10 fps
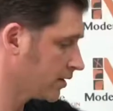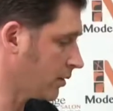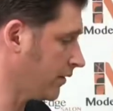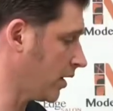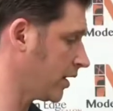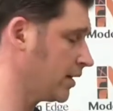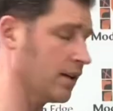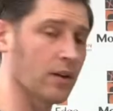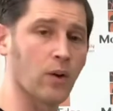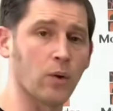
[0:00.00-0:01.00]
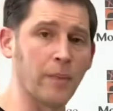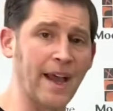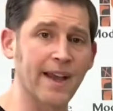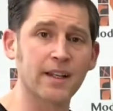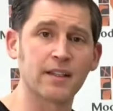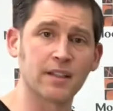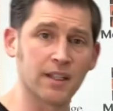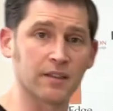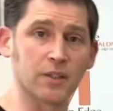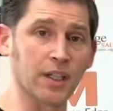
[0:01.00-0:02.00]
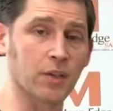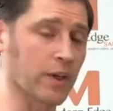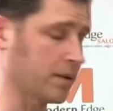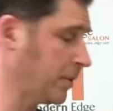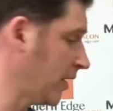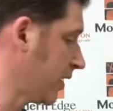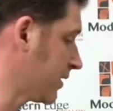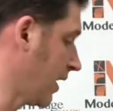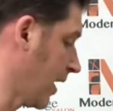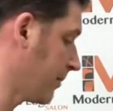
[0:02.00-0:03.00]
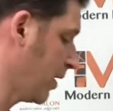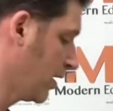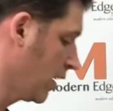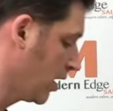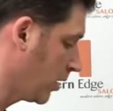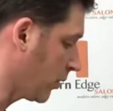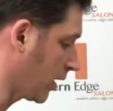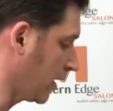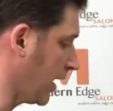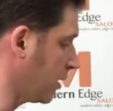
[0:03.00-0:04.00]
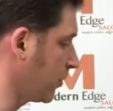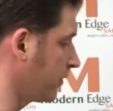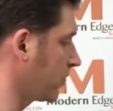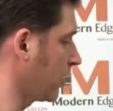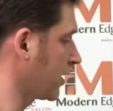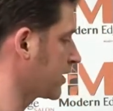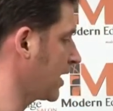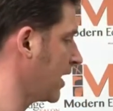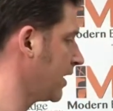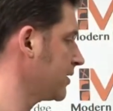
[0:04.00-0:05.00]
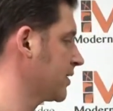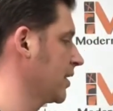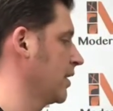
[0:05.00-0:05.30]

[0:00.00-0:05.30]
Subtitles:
we've already done the whole back in a really quick period of time. We're going to now move to our sides.